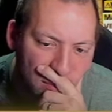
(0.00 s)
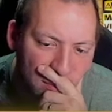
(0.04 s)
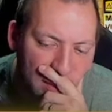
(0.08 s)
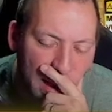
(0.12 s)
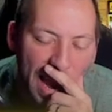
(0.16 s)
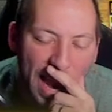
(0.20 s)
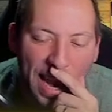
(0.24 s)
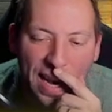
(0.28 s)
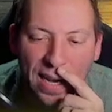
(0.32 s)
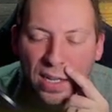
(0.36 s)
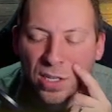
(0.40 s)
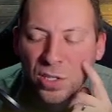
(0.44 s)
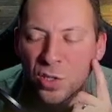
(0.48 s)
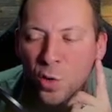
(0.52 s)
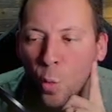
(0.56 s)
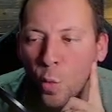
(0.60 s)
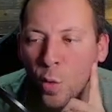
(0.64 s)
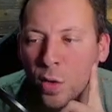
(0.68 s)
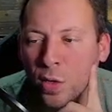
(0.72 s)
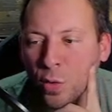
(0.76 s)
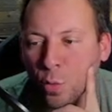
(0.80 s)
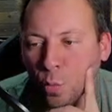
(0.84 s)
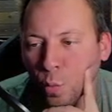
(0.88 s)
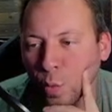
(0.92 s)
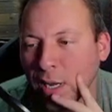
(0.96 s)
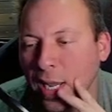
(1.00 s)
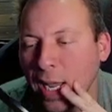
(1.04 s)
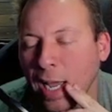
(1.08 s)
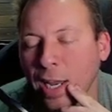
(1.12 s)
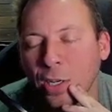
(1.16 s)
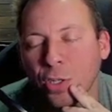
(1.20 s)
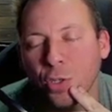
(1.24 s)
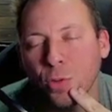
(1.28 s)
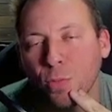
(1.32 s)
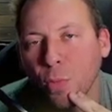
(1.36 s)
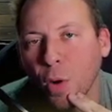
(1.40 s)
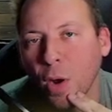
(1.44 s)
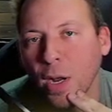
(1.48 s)
ADA is going to
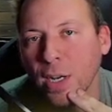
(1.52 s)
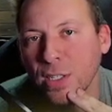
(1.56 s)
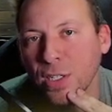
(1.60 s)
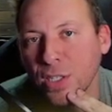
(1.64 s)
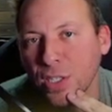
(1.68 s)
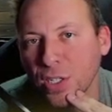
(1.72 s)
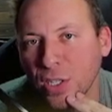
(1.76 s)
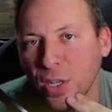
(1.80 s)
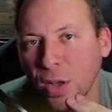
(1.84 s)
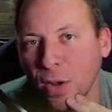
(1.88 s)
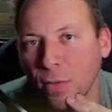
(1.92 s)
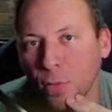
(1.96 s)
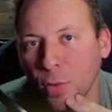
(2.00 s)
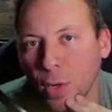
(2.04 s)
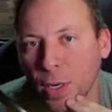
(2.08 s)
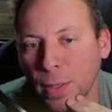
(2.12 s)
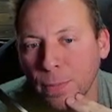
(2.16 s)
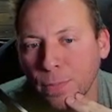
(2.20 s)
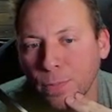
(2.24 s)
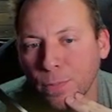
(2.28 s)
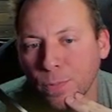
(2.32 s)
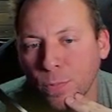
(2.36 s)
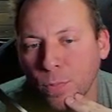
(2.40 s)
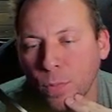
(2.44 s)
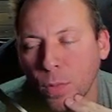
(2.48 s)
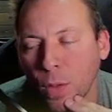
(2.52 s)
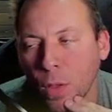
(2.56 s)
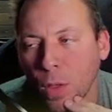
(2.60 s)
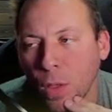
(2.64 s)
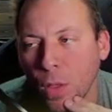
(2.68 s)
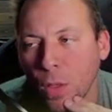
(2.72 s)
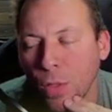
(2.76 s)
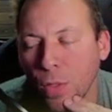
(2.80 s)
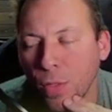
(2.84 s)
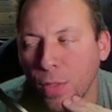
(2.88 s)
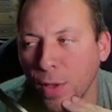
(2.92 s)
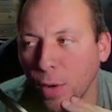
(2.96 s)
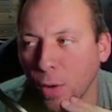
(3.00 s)
re-enter price discovery.
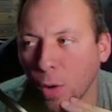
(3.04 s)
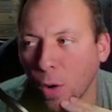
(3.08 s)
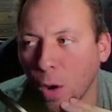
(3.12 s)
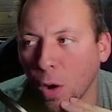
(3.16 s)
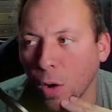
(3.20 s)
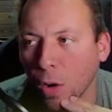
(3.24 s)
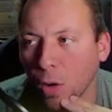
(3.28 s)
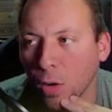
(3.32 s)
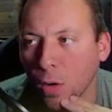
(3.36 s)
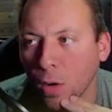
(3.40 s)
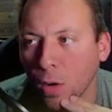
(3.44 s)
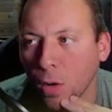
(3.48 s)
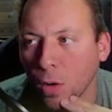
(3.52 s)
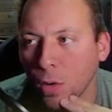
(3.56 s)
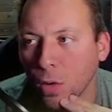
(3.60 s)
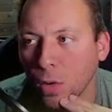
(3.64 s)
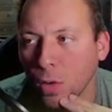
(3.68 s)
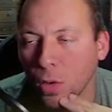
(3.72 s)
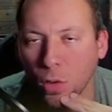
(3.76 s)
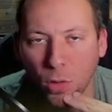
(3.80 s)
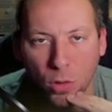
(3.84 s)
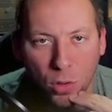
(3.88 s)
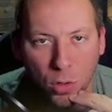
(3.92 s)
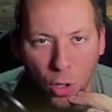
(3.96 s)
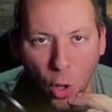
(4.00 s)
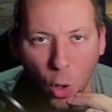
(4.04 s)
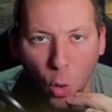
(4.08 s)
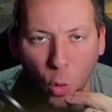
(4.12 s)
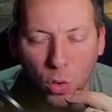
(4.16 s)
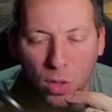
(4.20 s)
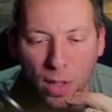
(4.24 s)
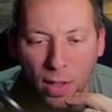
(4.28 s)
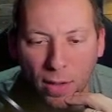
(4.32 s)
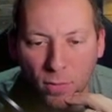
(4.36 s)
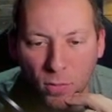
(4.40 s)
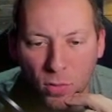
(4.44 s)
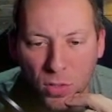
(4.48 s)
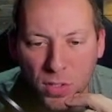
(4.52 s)
There are low
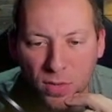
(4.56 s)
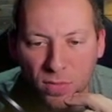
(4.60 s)
levels